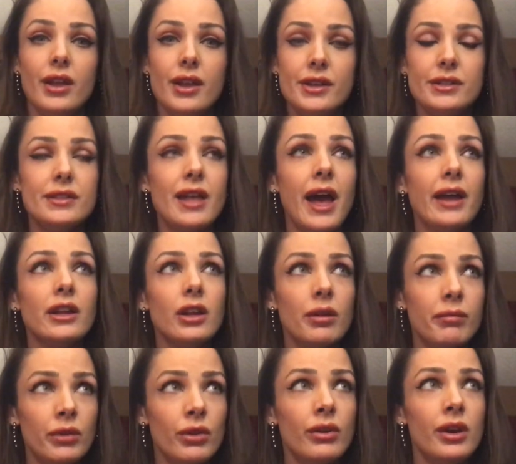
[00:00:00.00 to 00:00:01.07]
is that
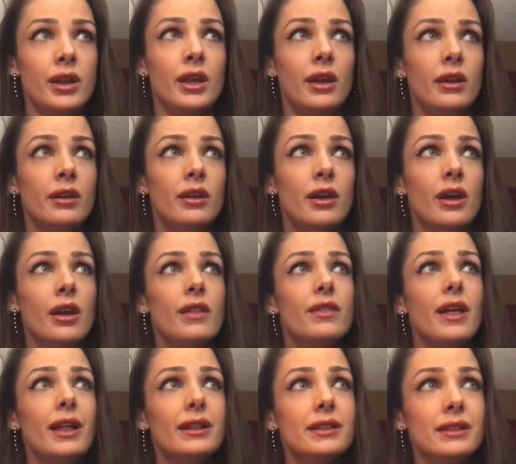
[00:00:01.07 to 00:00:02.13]
community
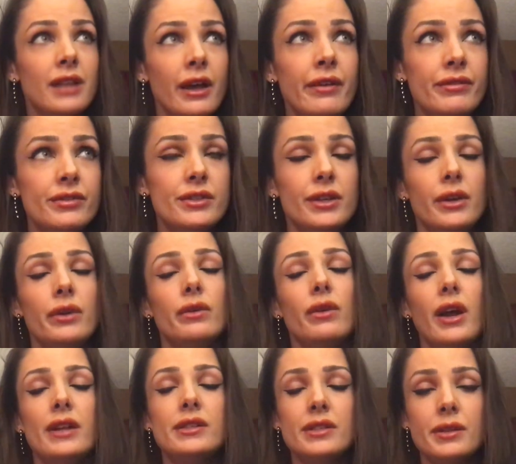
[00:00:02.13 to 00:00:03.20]
that loves you
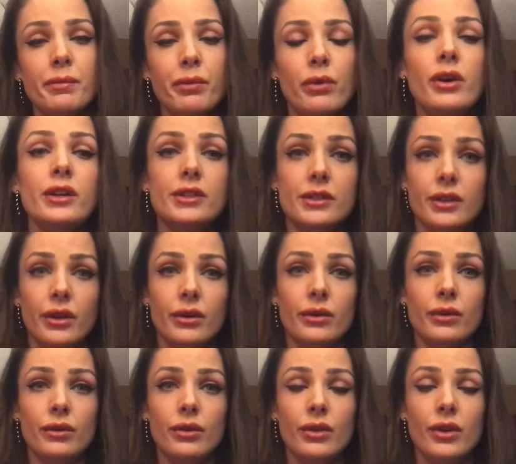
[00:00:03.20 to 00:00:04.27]
and supports
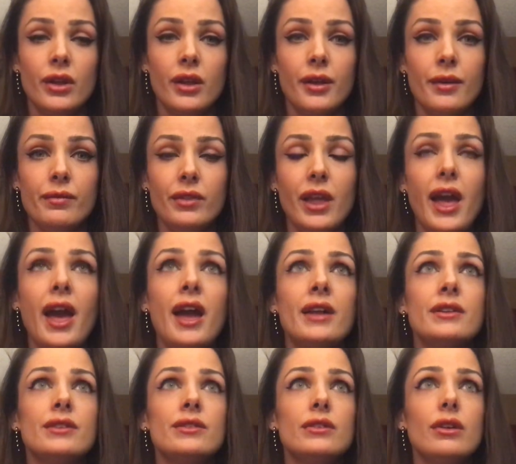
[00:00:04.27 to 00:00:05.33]
you
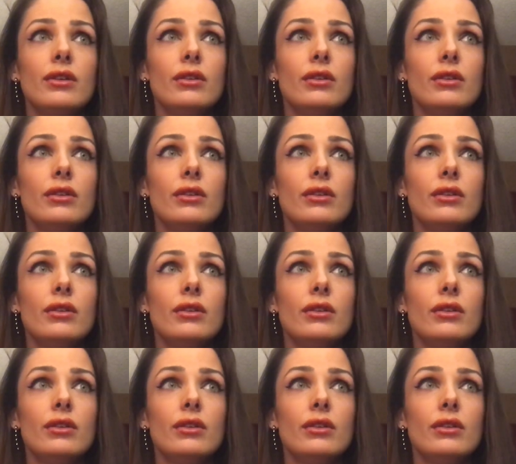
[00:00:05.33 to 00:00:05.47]
and